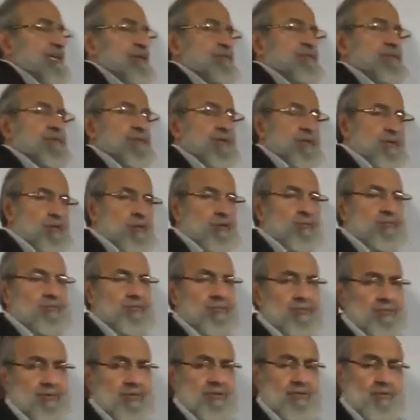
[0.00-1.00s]
even though
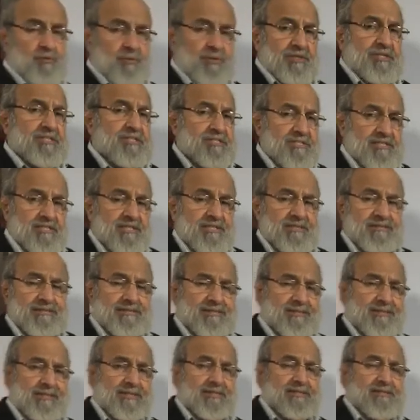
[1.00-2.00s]
we
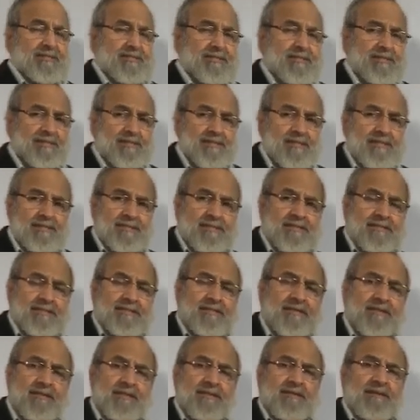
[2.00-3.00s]
discussed that
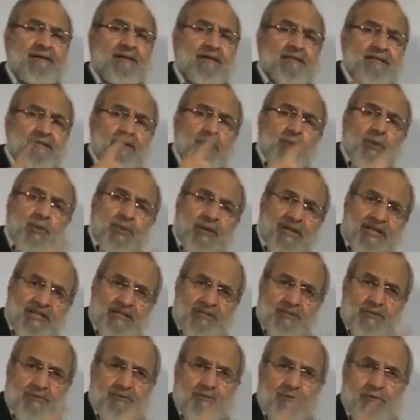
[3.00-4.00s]
there are other
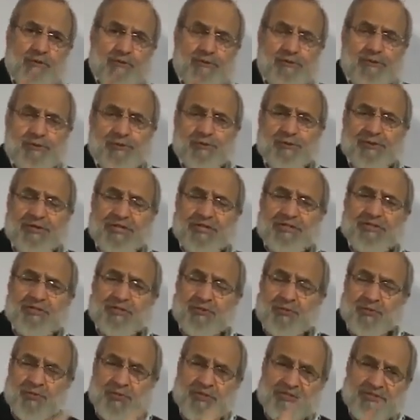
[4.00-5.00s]
ways of also
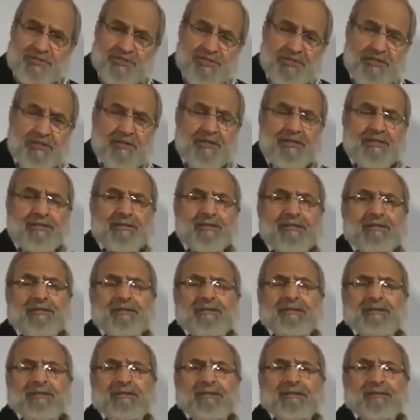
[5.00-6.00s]
expressing
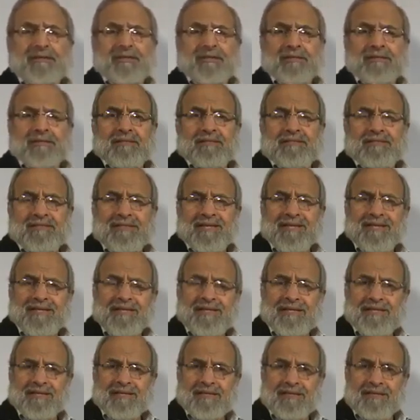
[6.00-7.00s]
the
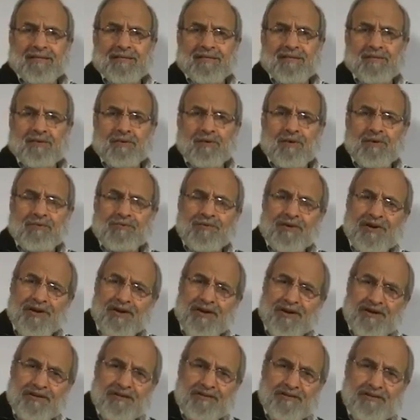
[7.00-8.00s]
understanding of
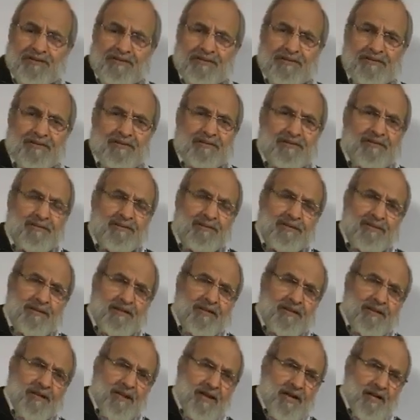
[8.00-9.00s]
halat
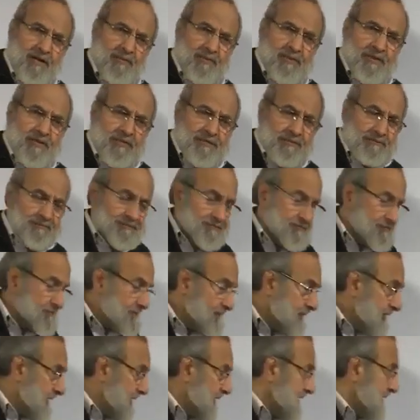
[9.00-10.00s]
in Arabic.
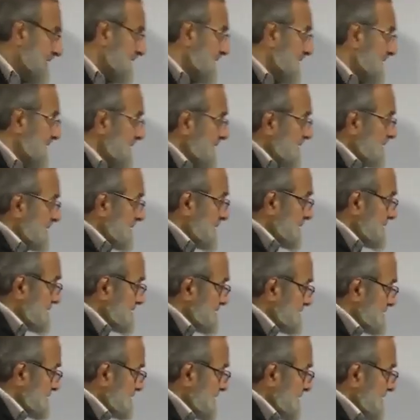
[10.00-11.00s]

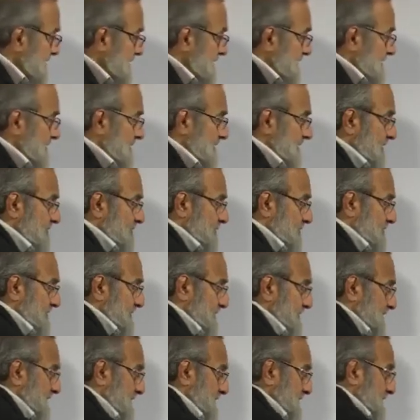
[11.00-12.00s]
There
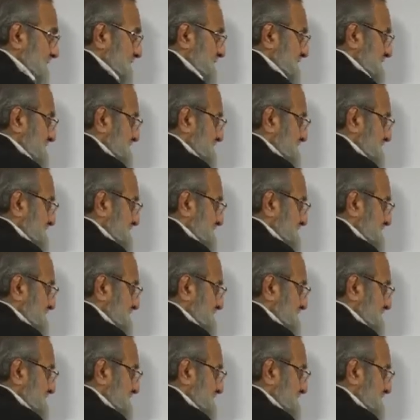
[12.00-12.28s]
was a third